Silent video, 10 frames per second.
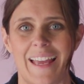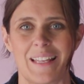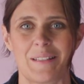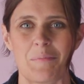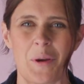
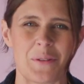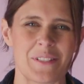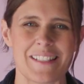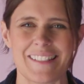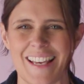And
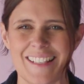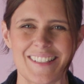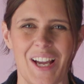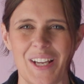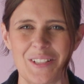Moses has
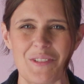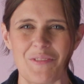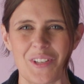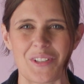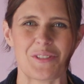kind of
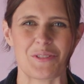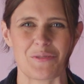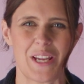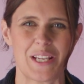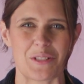a
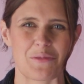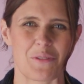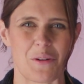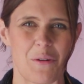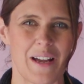strange
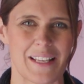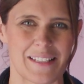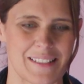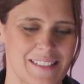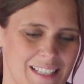
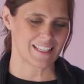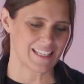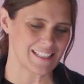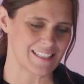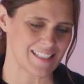request.
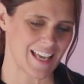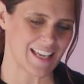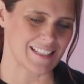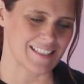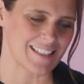He
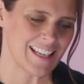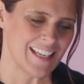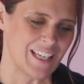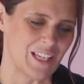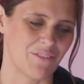says,
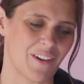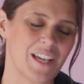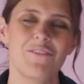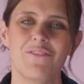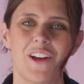"If I
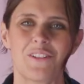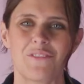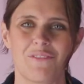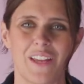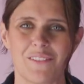have found
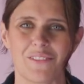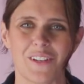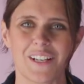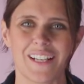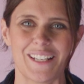
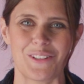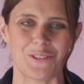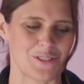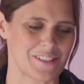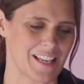favor in
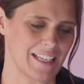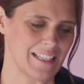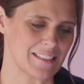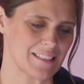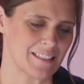your
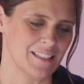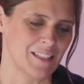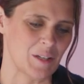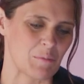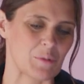sight,
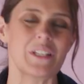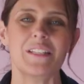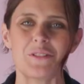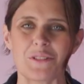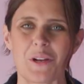
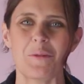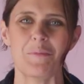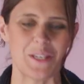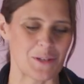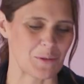please show
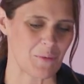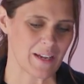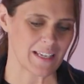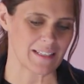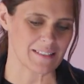me your
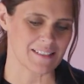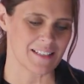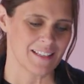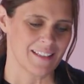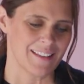ways,
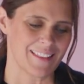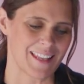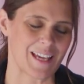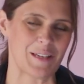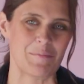
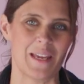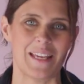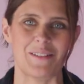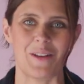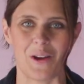that I
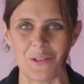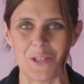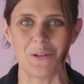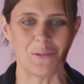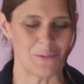may know
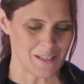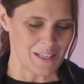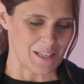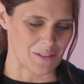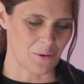you
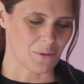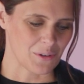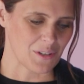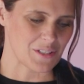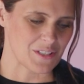in
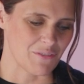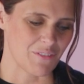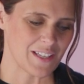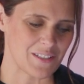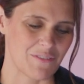order to
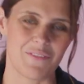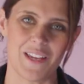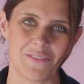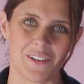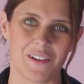find
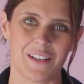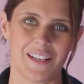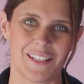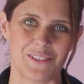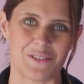favor
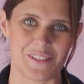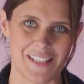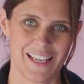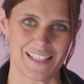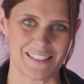in your
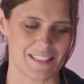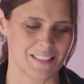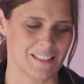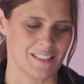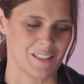sight."